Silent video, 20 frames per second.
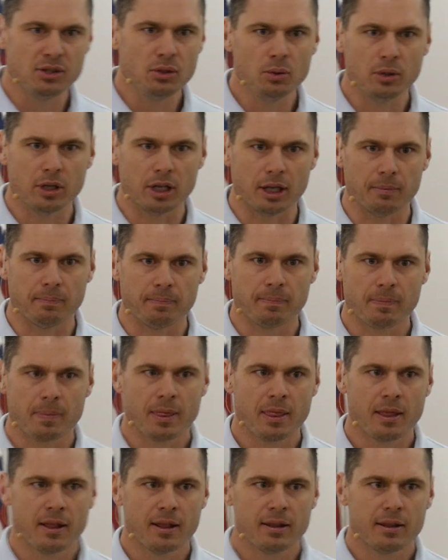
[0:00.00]
to him.
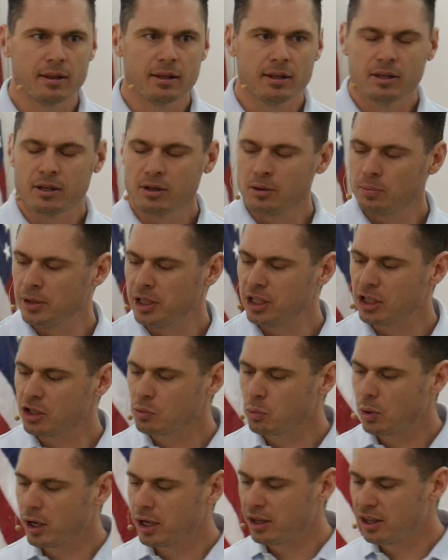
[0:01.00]

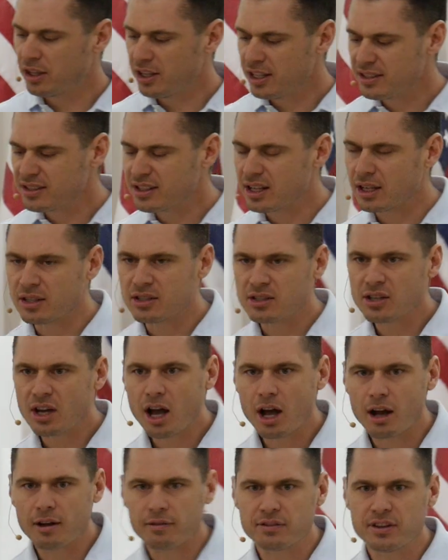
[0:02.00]
Because when things get
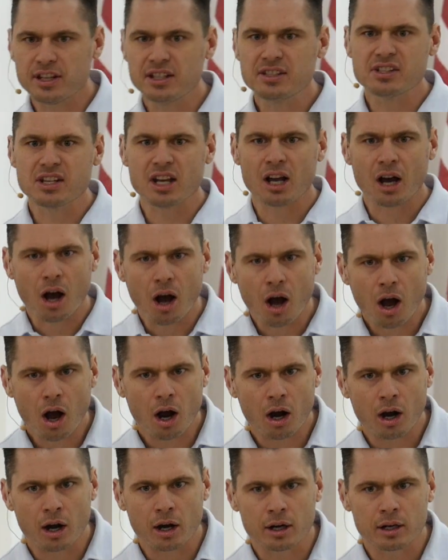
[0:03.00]
tough, things get
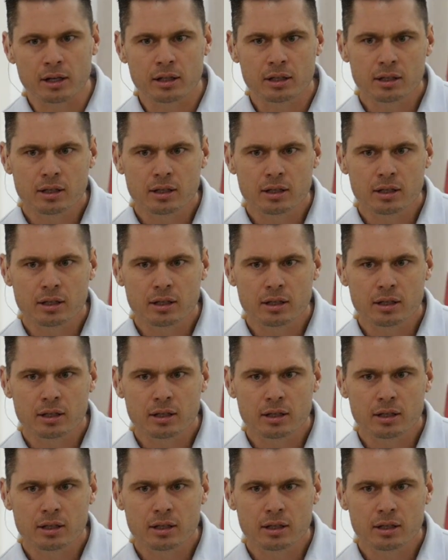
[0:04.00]
hard,